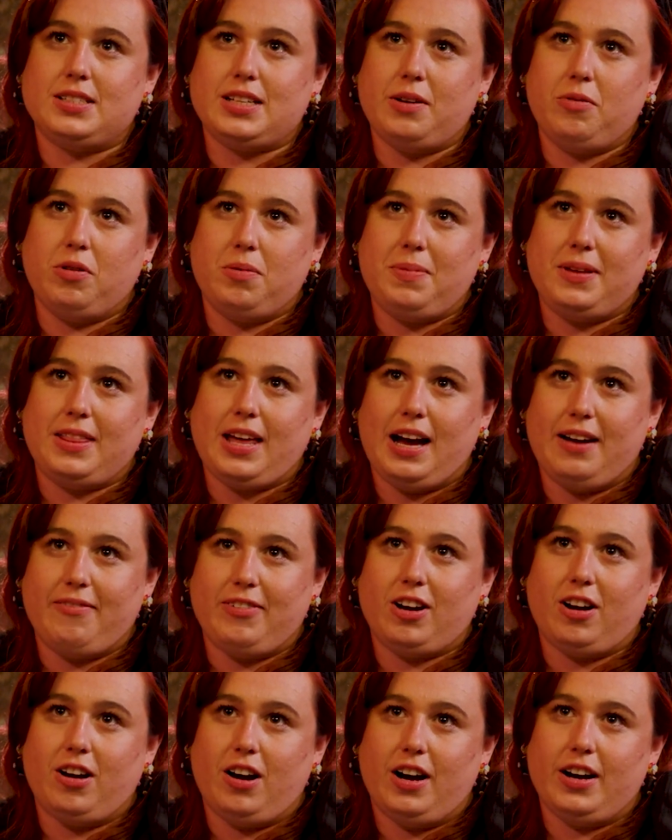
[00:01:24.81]
it would be the
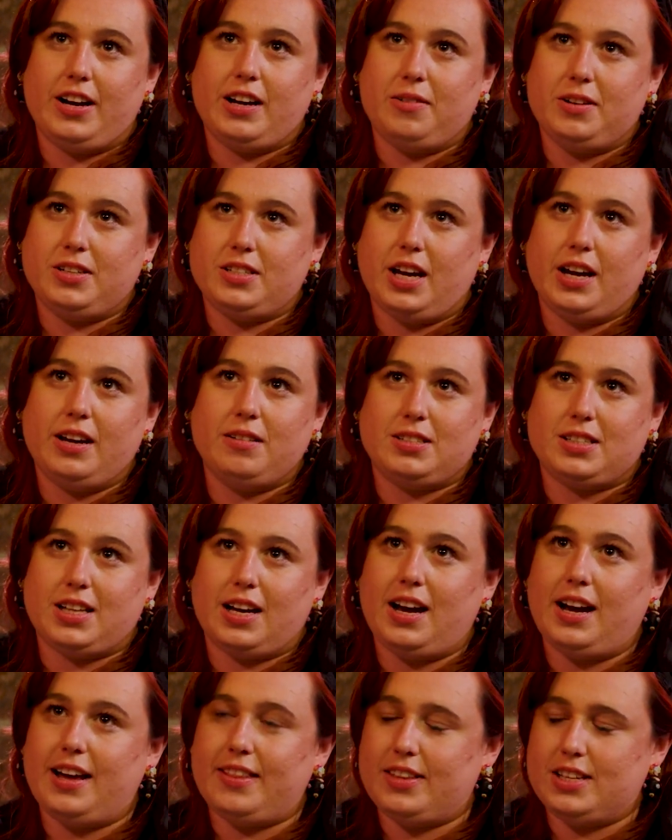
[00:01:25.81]
avocado on toast that I
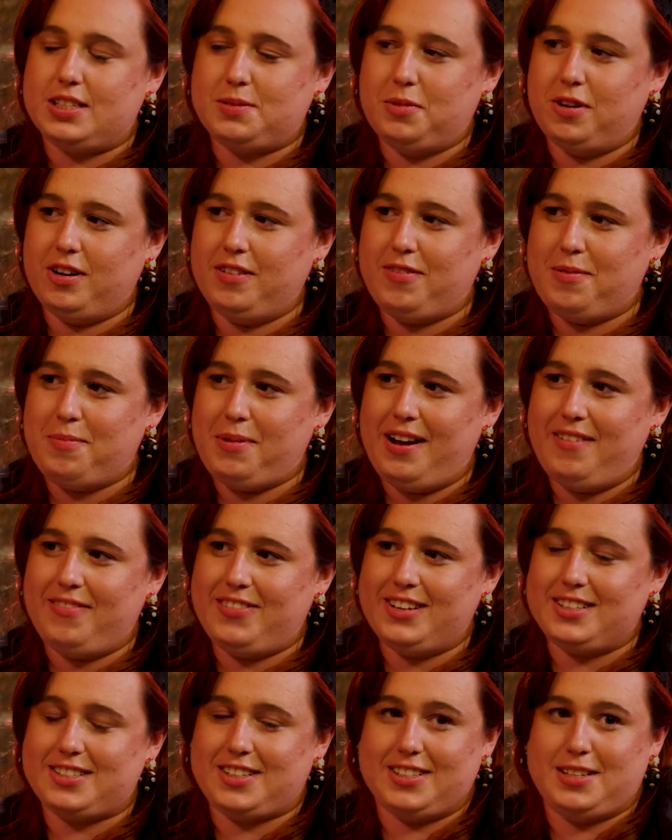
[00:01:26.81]
had this morning for
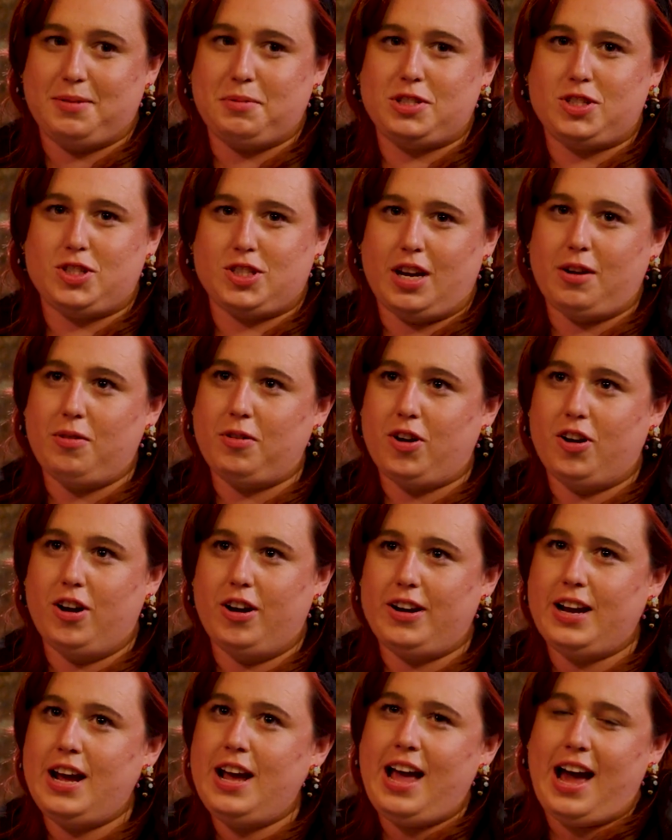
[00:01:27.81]
breakfast because it was so good,